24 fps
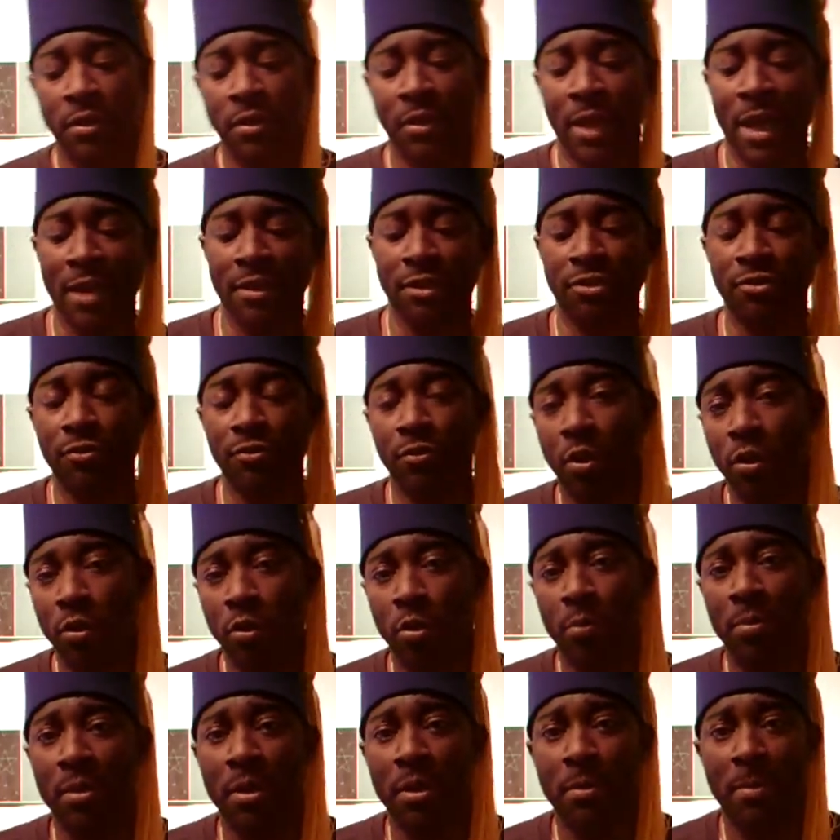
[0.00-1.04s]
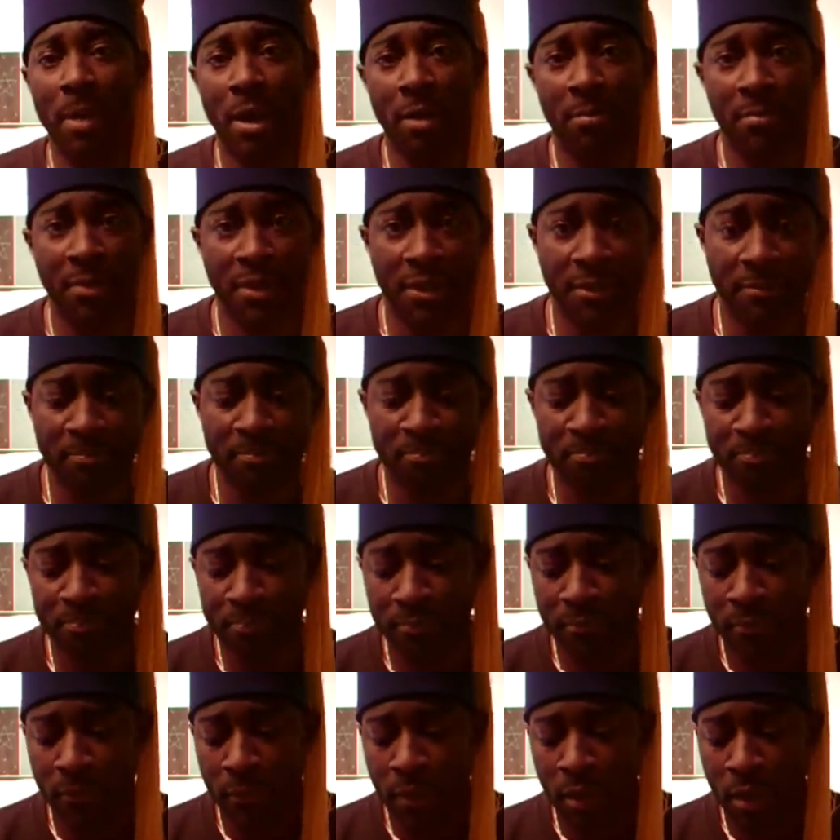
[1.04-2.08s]
now that you know a little bit about me,
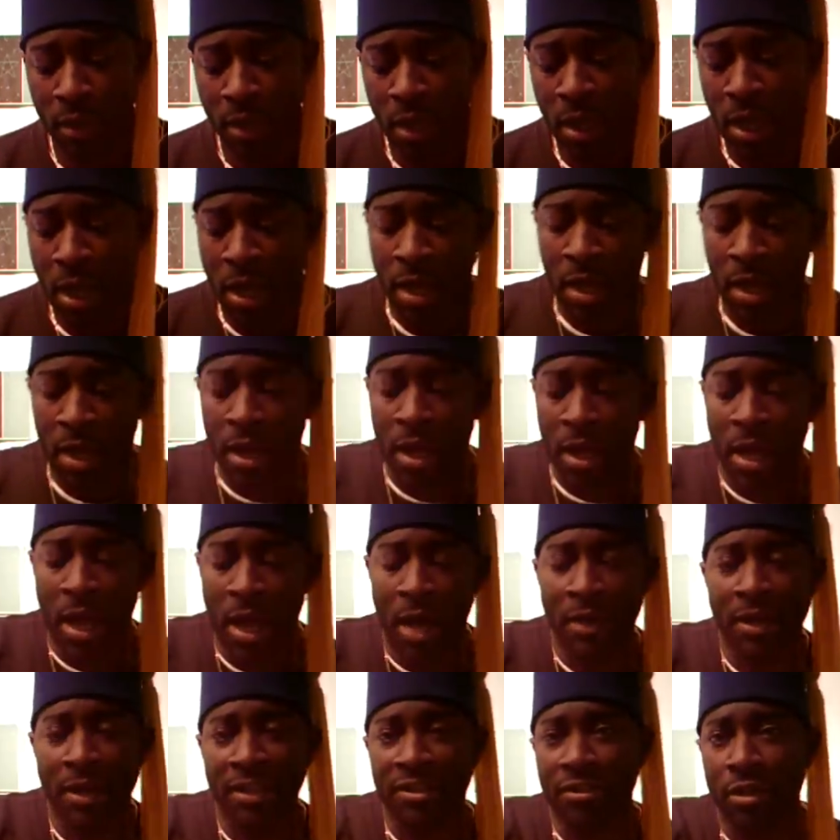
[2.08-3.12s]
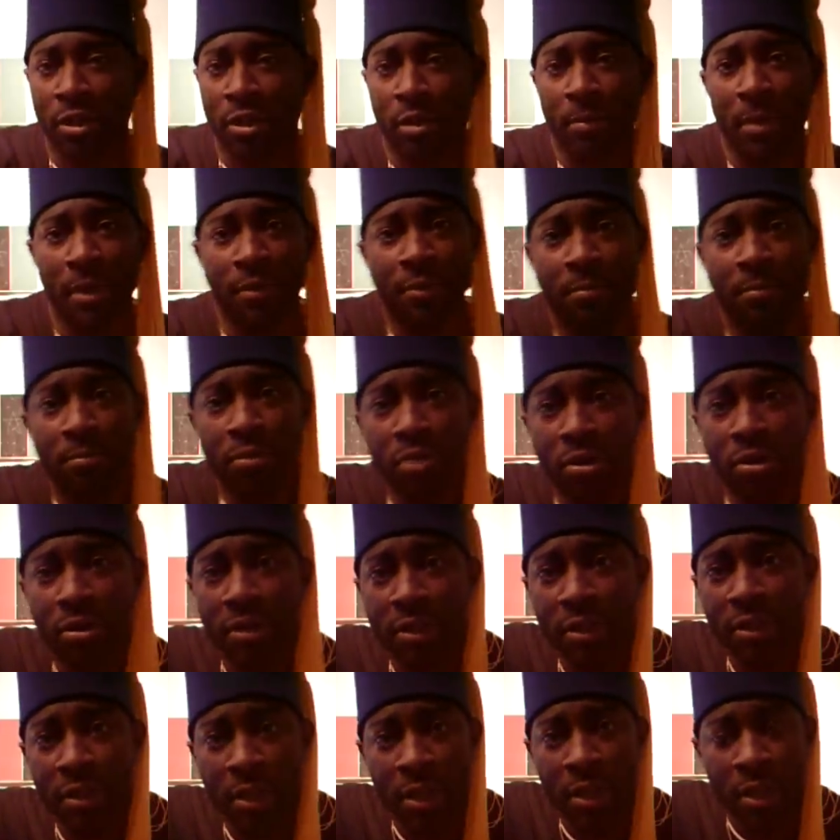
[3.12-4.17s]
I like to talk about the book.
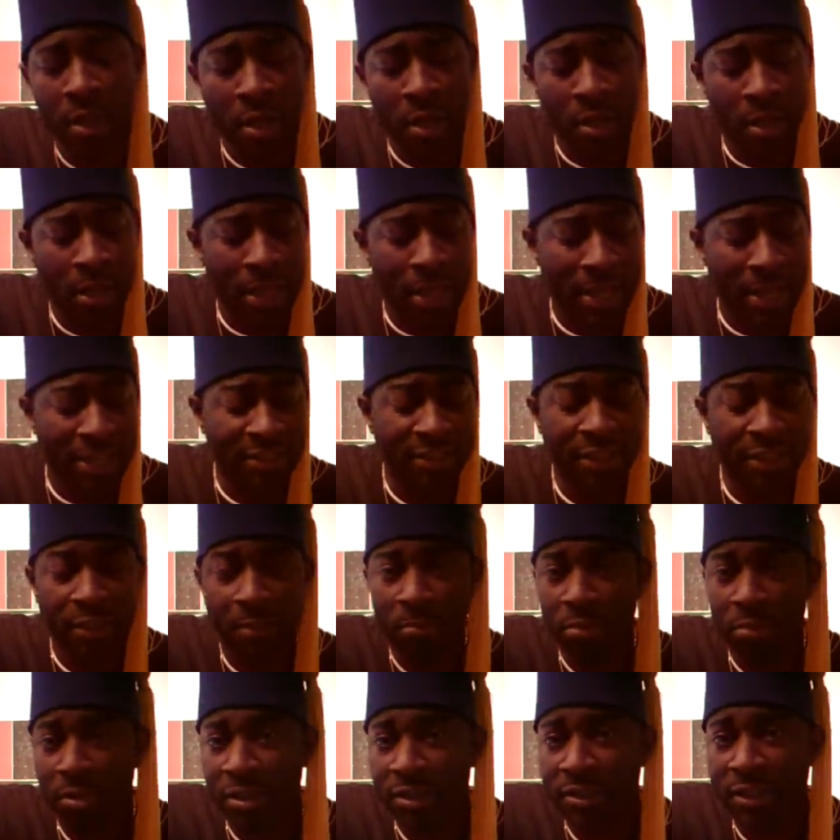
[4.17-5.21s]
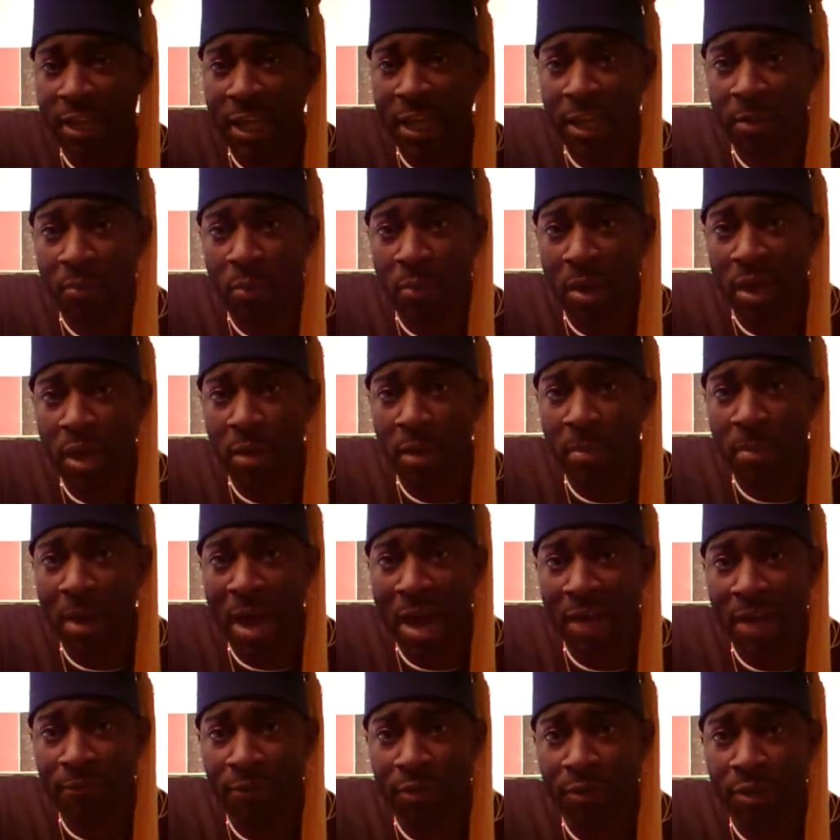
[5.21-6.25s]
Like I said, the book is named Wake Up
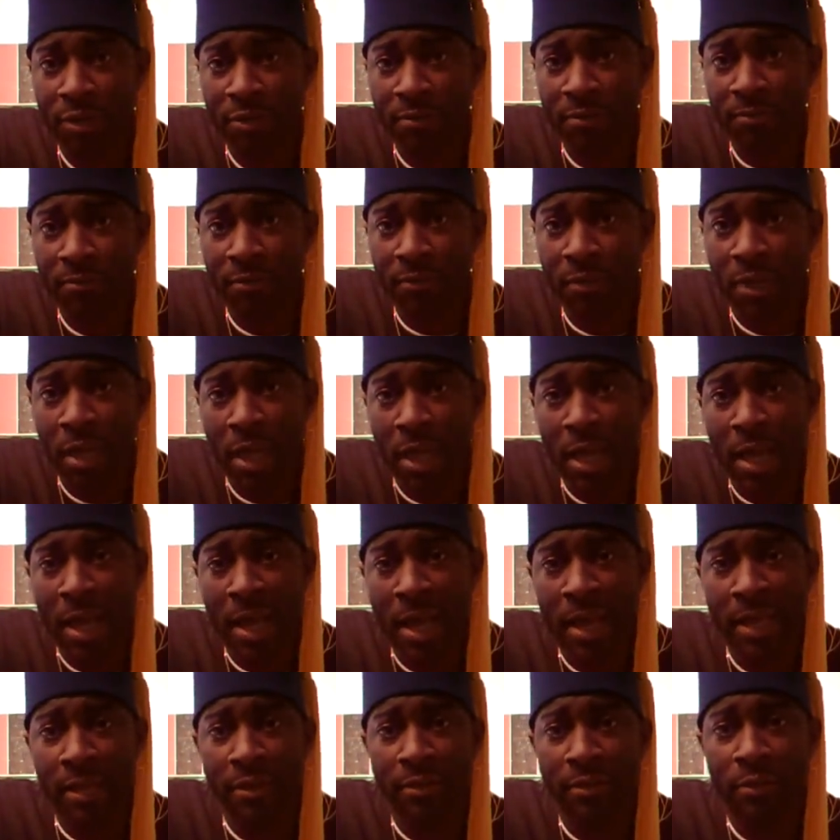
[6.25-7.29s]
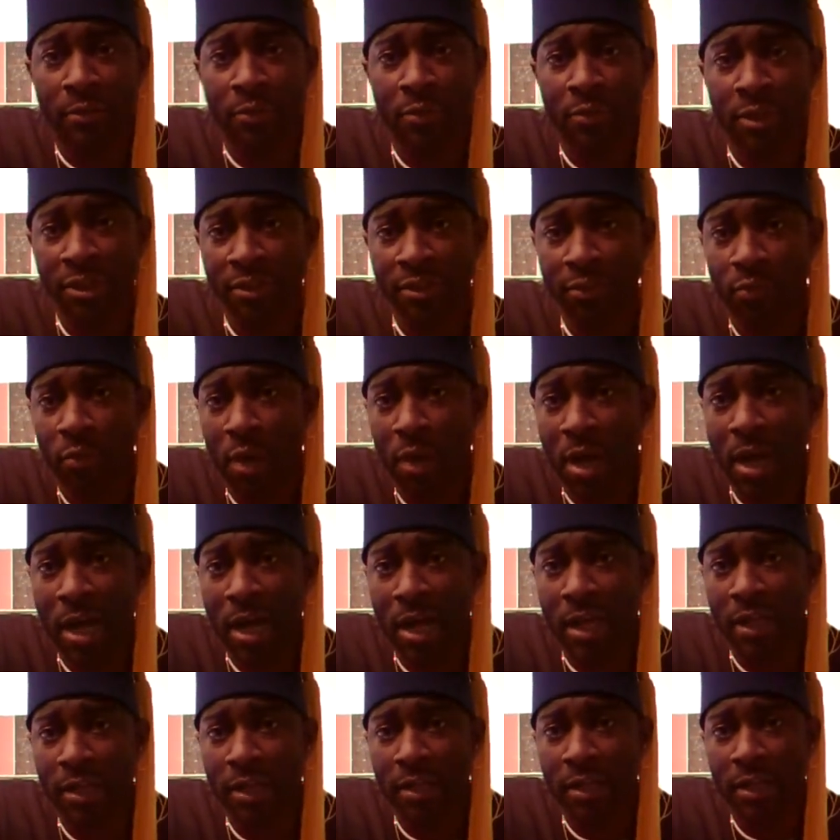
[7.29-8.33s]
Africa, and the reason
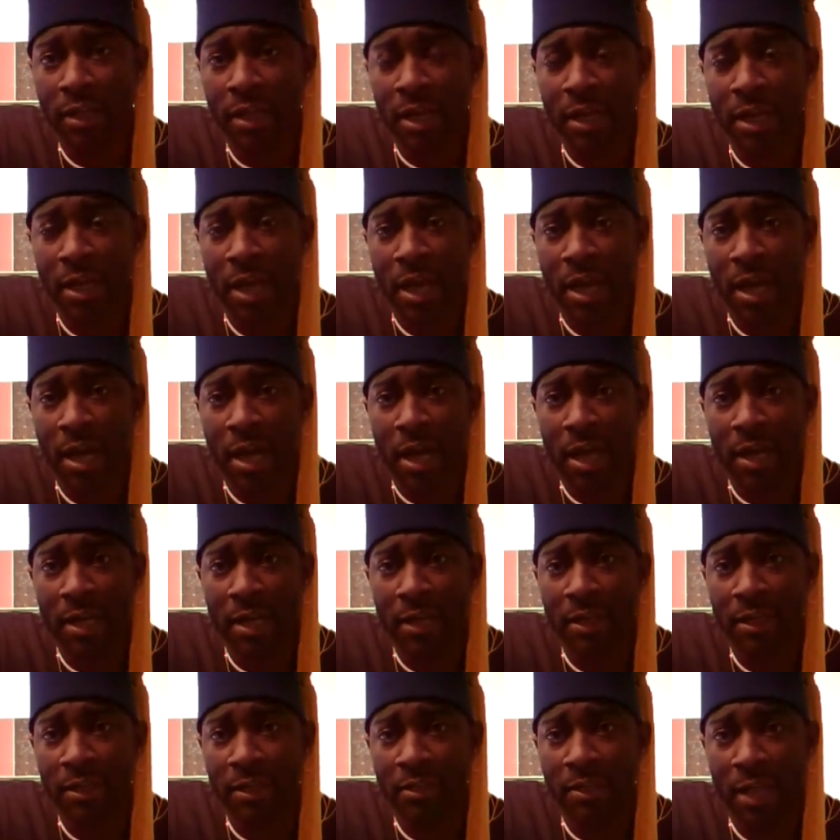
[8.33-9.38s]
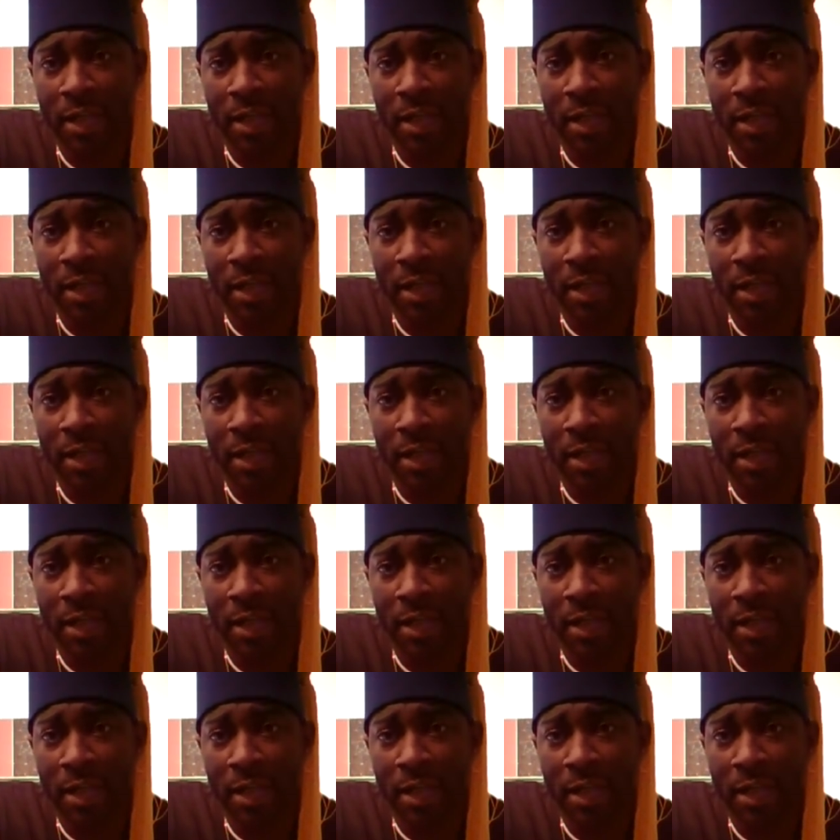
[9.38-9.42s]
why I